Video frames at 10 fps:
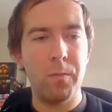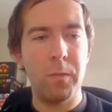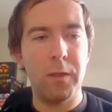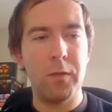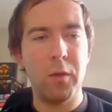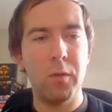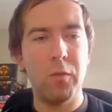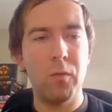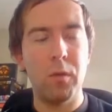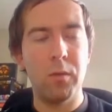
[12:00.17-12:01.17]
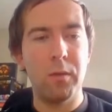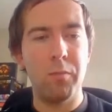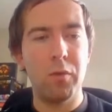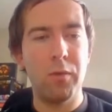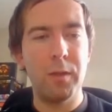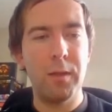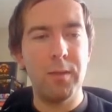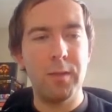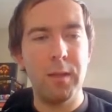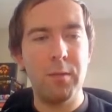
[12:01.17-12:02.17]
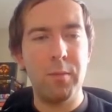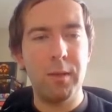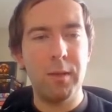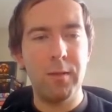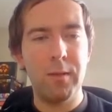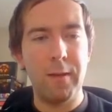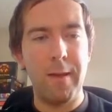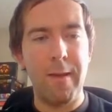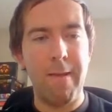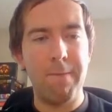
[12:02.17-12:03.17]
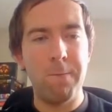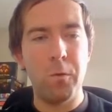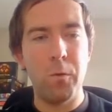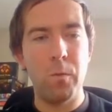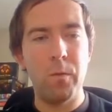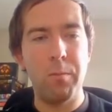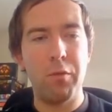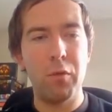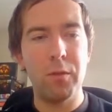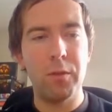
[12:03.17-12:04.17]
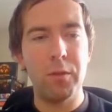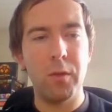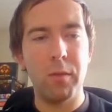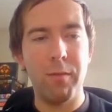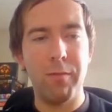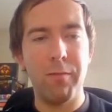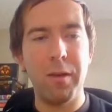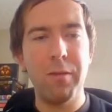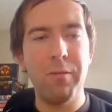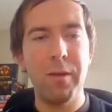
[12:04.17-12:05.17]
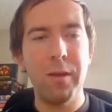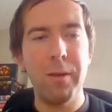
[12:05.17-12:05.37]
let's go to the approval test namespace and do approvals.verify.